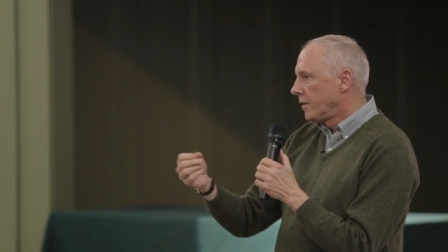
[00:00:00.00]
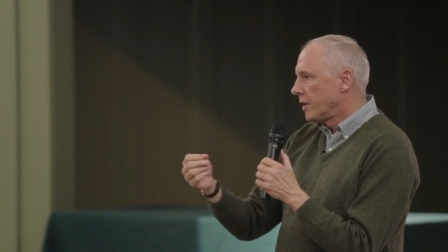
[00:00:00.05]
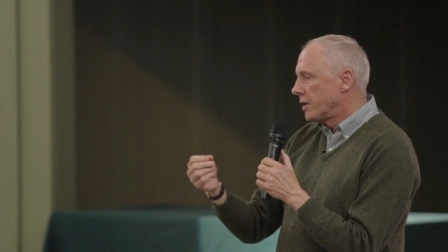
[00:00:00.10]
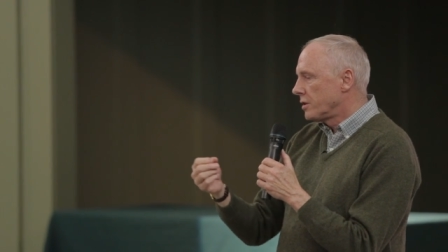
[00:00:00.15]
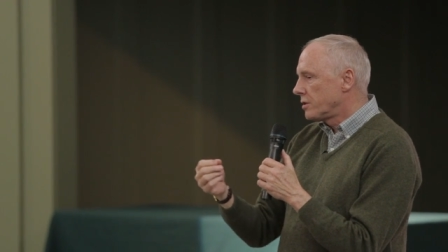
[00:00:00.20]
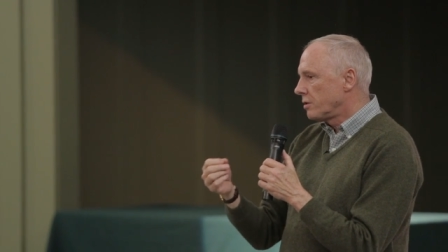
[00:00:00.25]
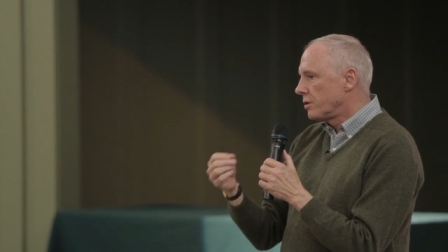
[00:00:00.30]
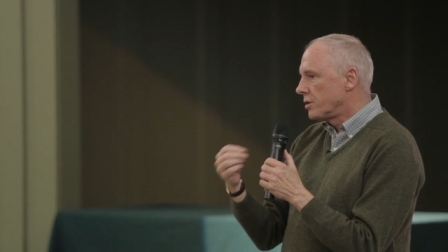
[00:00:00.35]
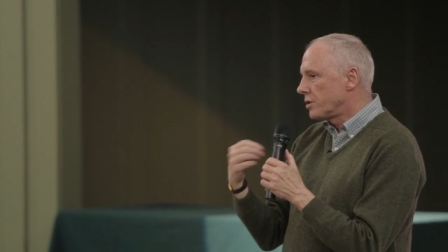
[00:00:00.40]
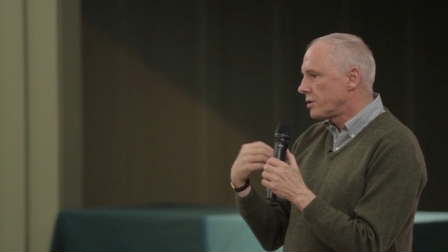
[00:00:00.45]

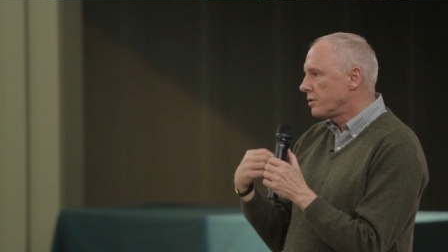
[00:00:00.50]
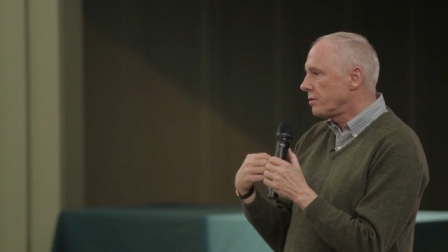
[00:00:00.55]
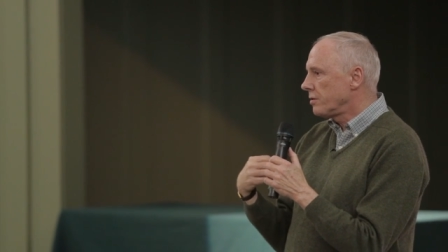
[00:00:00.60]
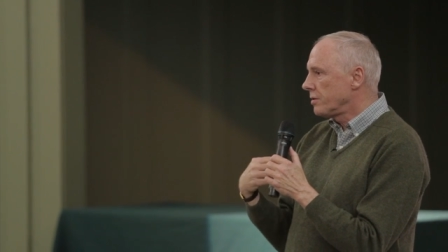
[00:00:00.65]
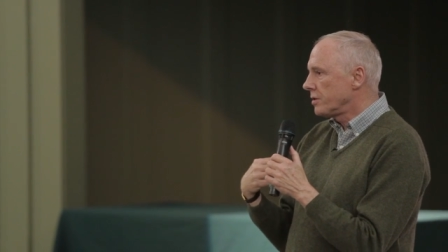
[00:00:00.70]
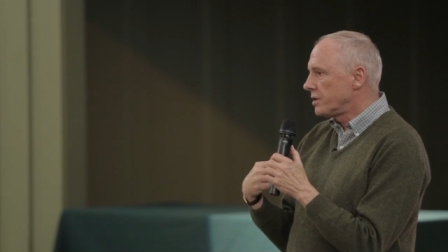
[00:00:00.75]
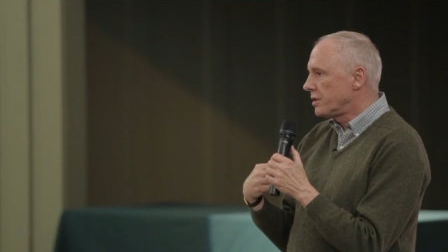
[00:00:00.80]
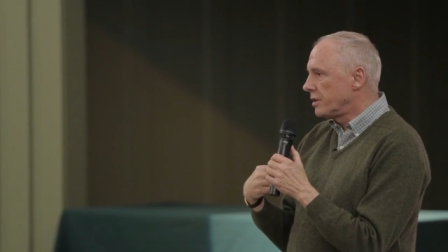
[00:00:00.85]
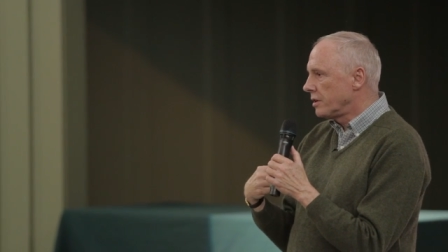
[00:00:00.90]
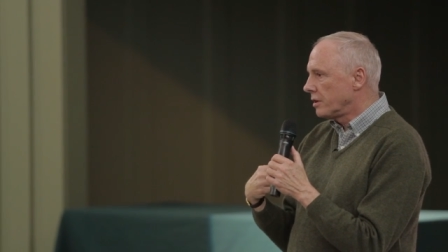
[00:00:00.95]
And so the
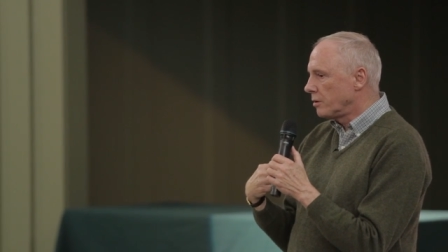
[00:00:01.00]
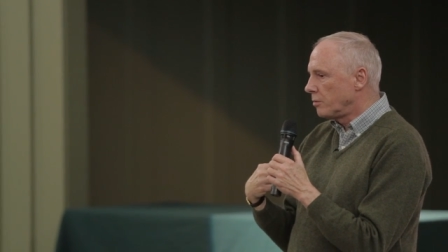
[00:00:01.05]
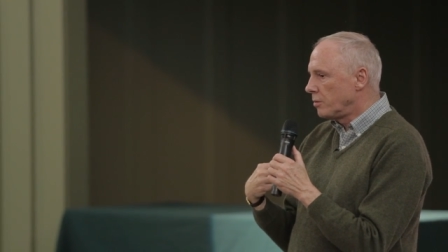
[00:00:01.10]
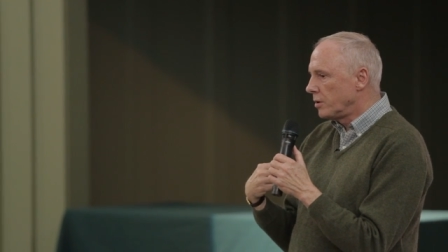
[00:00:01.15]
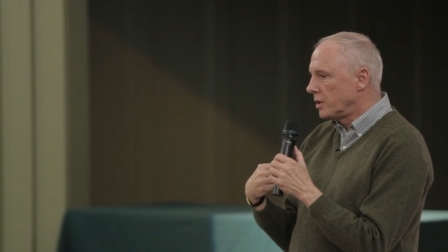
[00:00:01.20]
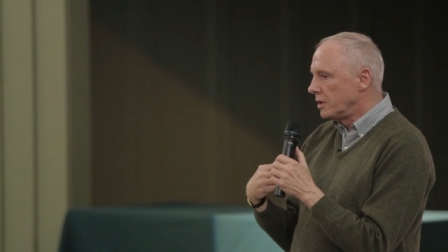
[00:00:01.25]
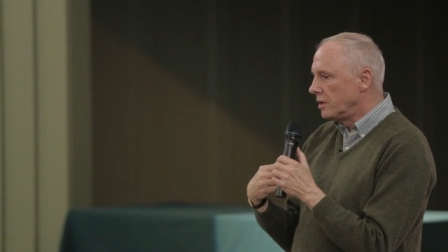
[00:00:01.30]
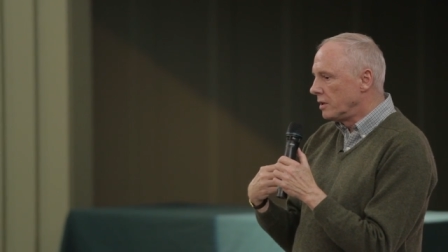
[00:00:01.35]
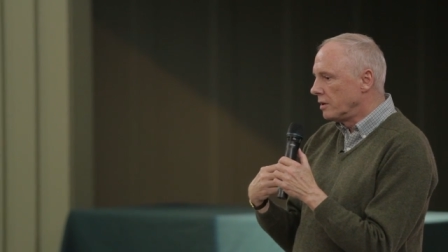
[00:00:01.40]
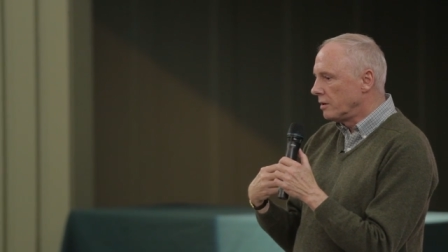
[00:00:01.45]
students there
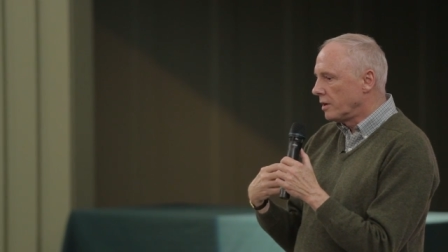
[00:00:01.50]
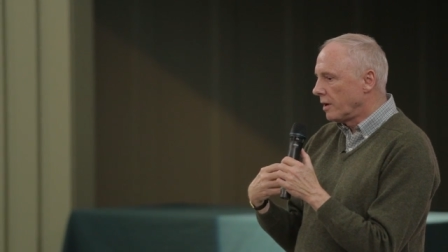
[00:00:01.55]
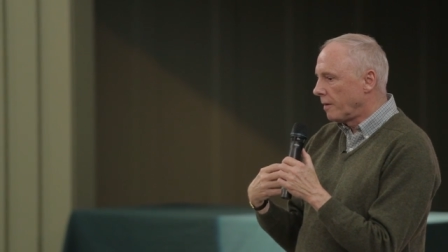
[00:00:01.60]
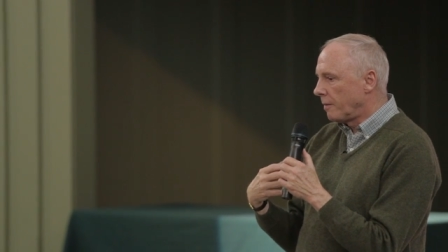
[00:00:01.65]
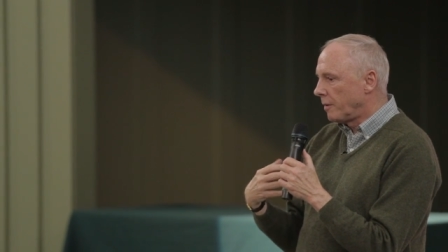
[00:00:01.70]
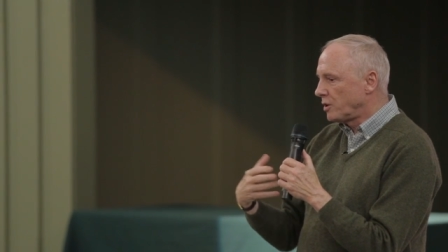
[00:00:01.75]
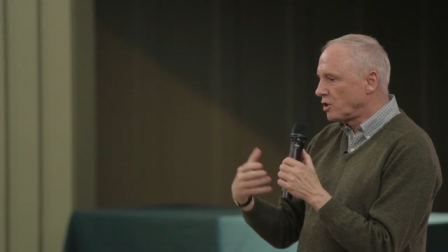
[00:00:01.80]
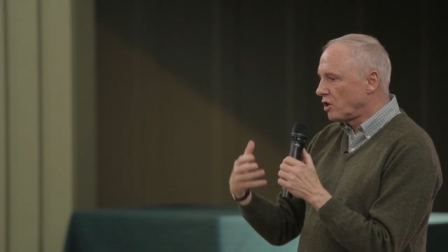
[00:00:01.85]
would um,